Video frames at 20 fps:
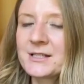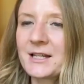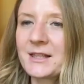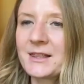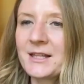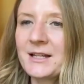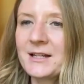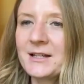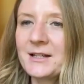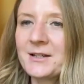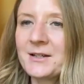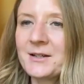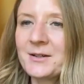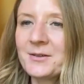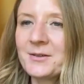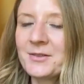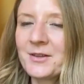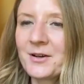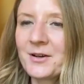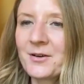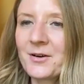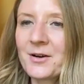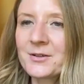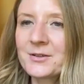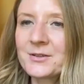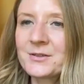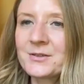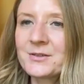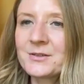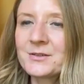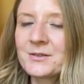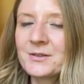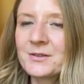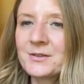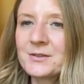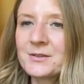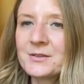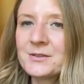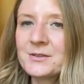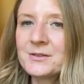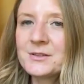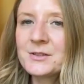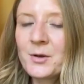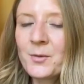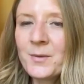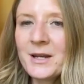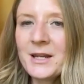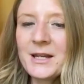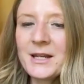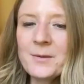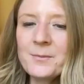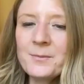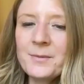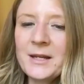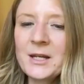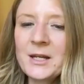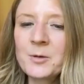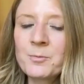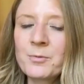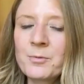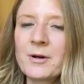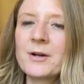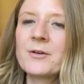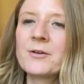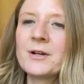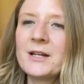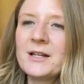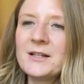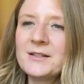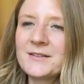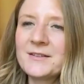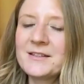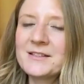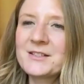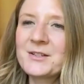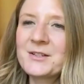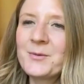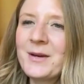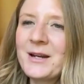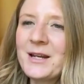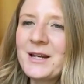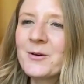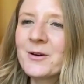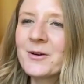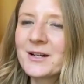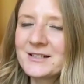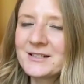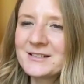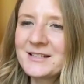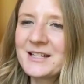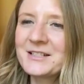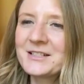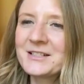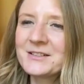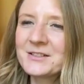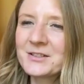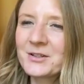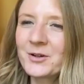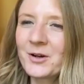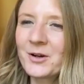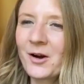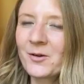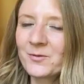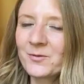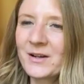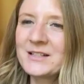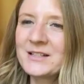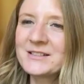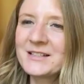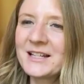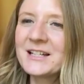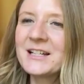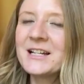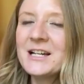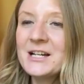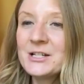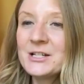I think there are so many competing priorities that so many organizations are facing.